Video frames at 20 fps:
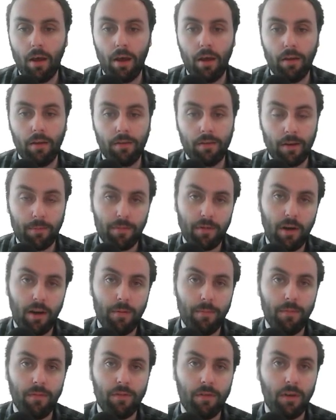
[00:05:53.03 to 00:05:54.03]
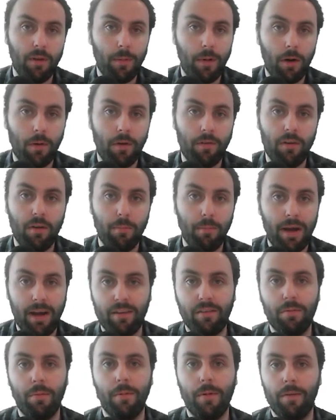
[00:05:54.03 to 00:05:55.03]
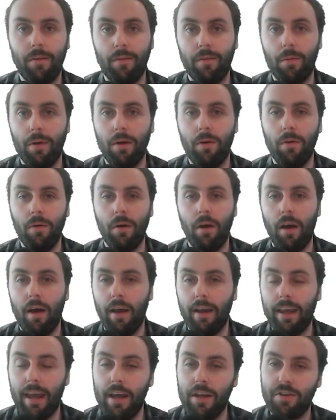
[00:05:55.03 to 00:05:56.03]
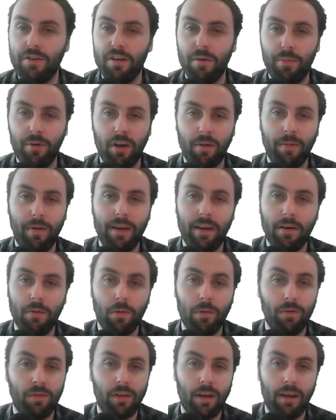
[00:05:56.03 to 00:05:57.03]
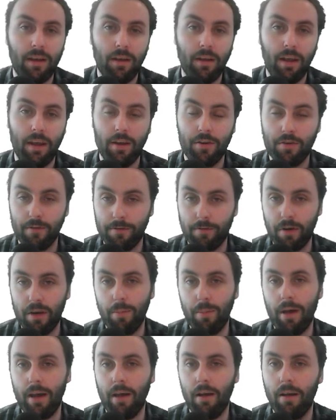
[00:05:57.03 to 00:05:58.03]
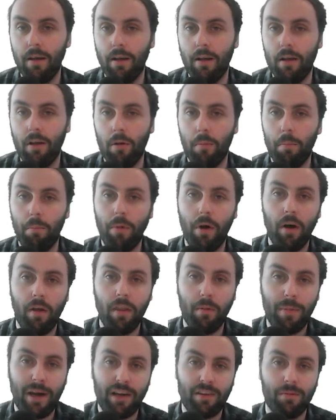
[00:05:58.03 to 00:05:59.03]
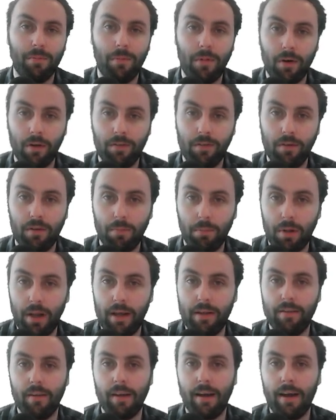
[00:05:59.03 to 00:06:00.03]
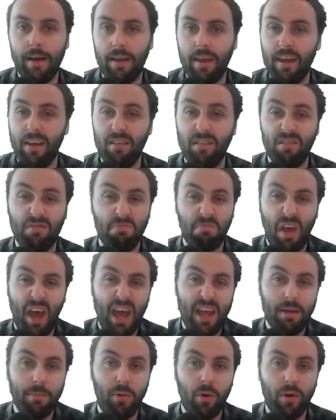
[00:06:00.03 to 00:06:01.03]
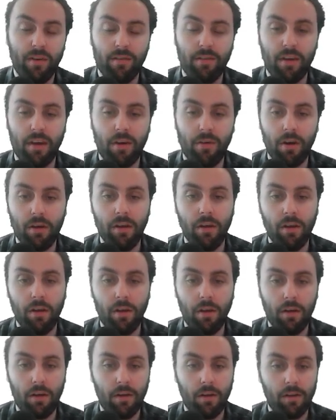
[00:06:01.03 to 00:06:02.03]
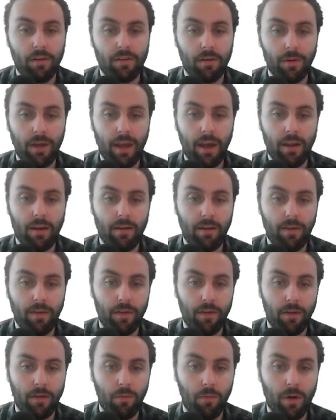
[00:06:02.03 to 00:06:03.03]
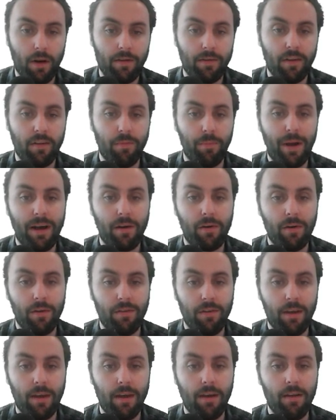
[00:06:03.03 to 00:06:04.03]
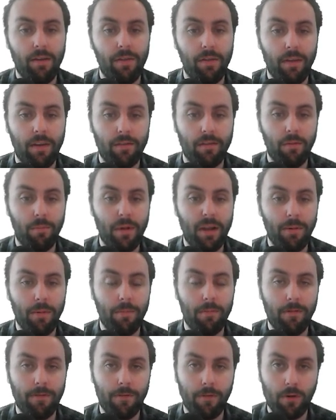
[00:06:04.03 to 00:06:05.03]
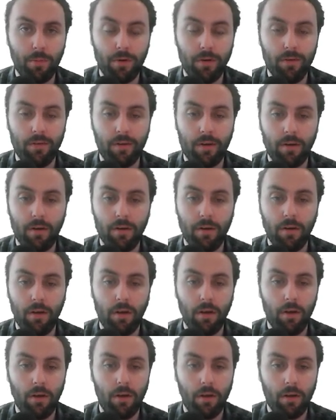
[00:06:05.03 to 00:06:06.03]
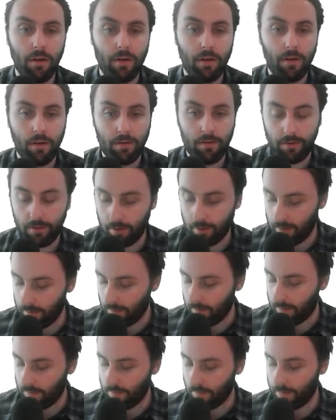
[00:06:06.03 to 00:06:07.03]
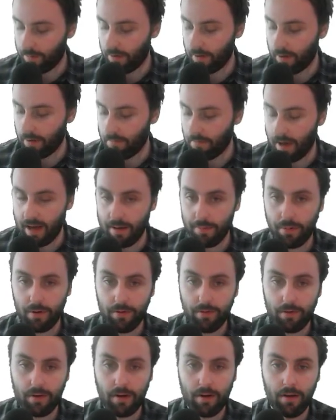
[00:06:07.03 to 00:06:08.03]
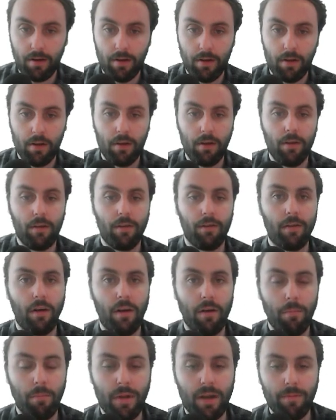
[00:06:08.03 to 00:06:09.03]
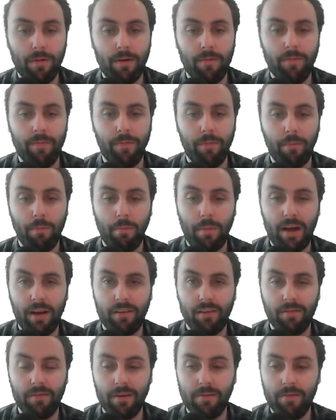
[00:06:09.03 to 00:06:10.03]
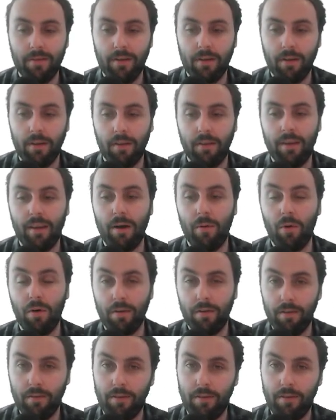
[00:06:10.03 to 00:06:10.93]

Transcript: Sometimes you might want to do maximum odds as well. Occasionally a bookmaker will say, here's your free bet, but the maximum odds you can place it at is 8.0. So again, where it says back odds here, that's the minimum of 4.0. 2, we'll put 8.0. So minimum, maximum. Now what this is